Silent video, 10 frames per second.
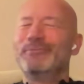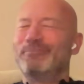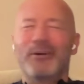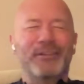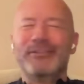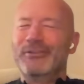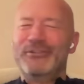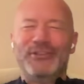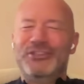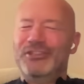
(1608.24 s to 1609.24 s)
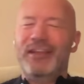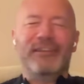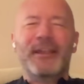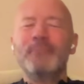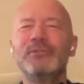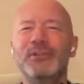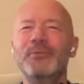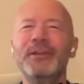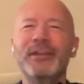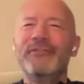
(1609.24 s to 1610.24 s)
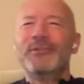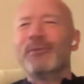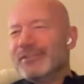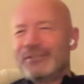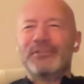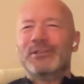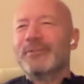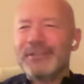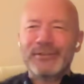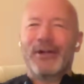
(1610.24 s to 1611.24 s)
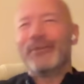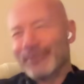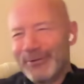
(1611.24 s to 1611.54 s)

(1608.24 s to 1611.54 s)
what a load of shit. Let him do it. If he wants to do it, it's not.